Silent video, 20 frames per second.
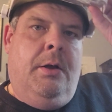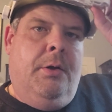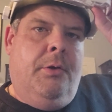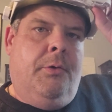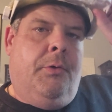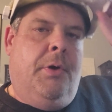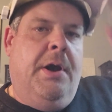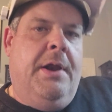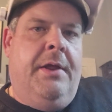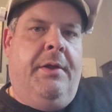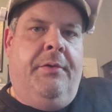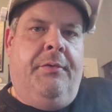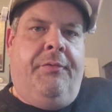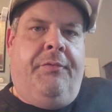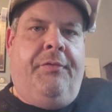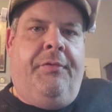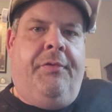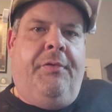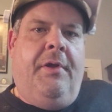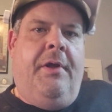
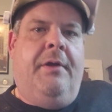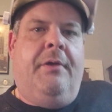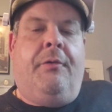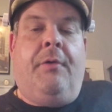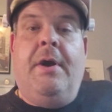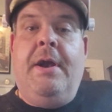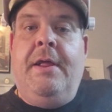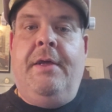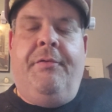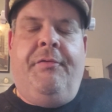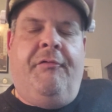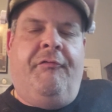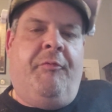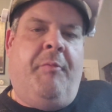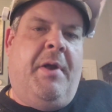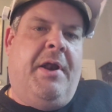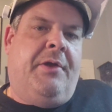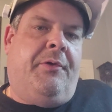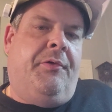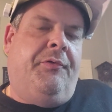Greetings,
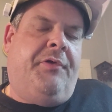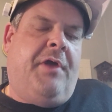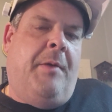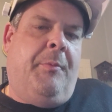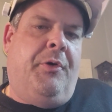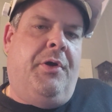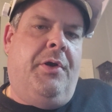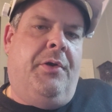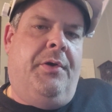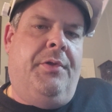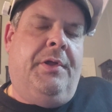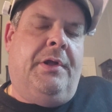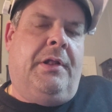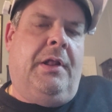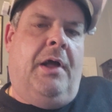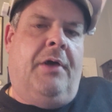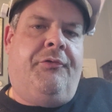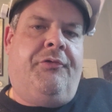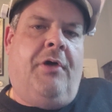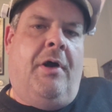everybody. Chris Campbell here in the
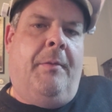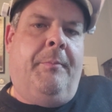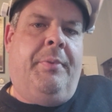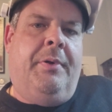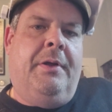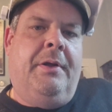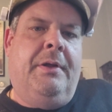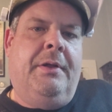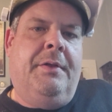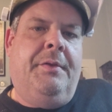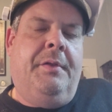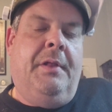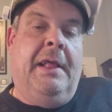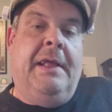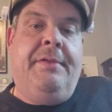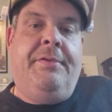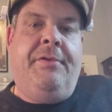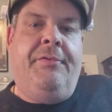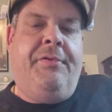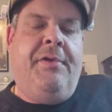clock shop
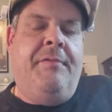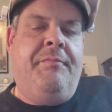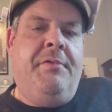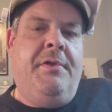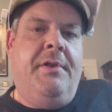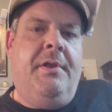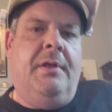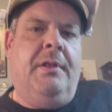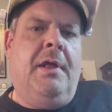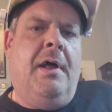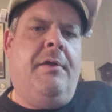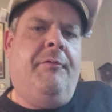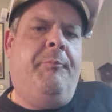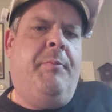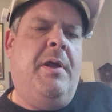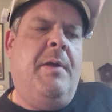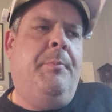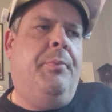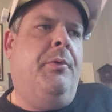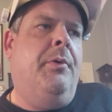late this evening. A lot of
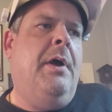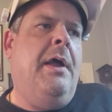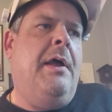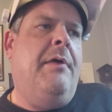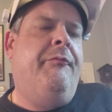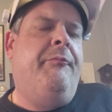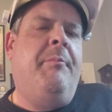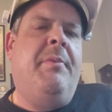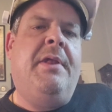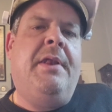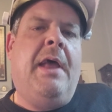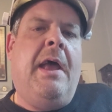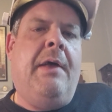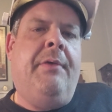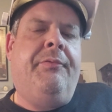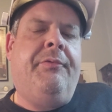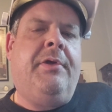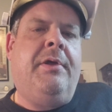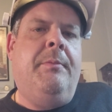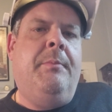people have been
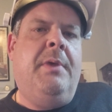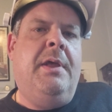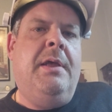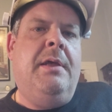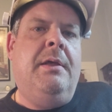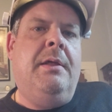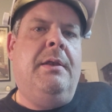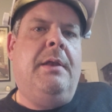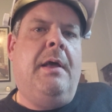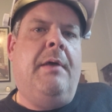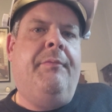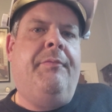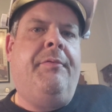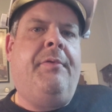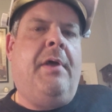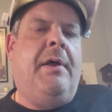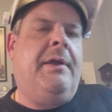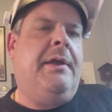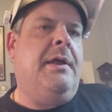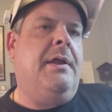asking me, and
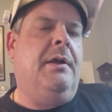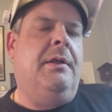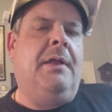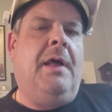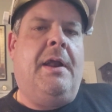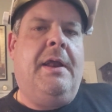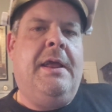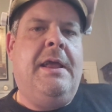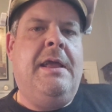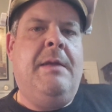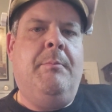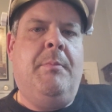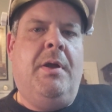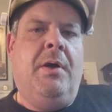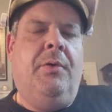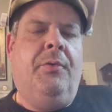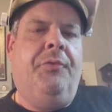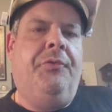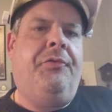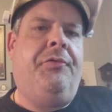I get a lot of
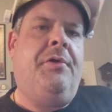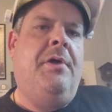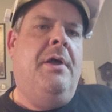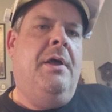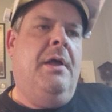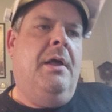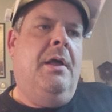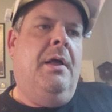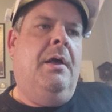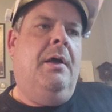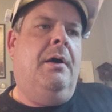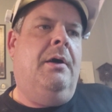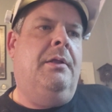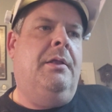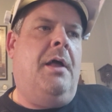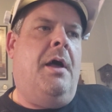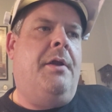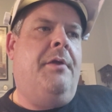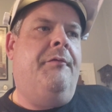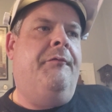emails, a
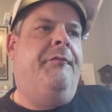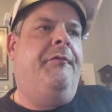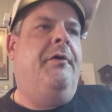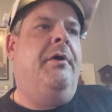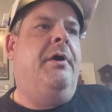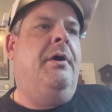lot of